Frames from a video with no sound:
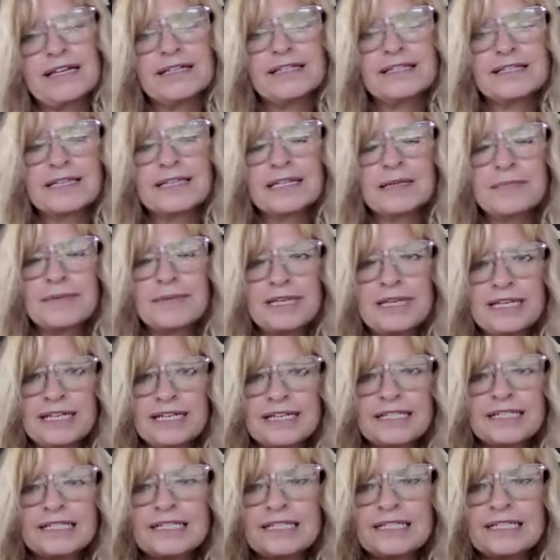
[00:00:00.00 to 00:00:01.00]
It's going to be an
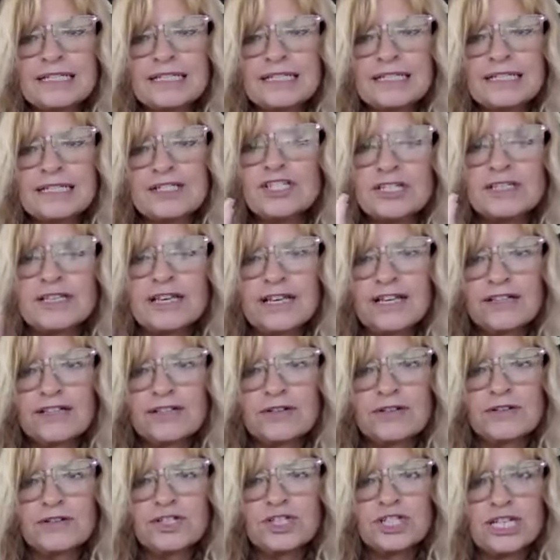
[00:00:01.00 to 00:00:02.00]
extension,
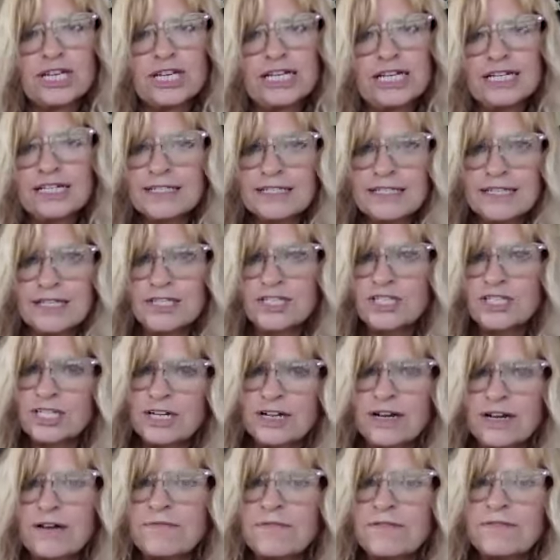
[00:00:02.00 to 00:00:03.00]
like a little shed
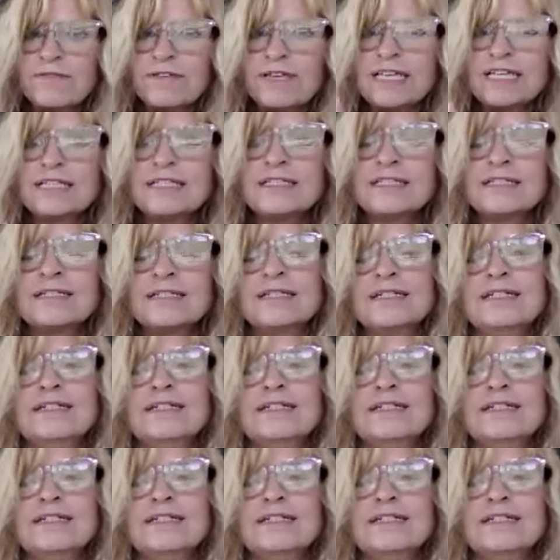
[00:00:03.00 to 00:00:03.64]
extension off of it.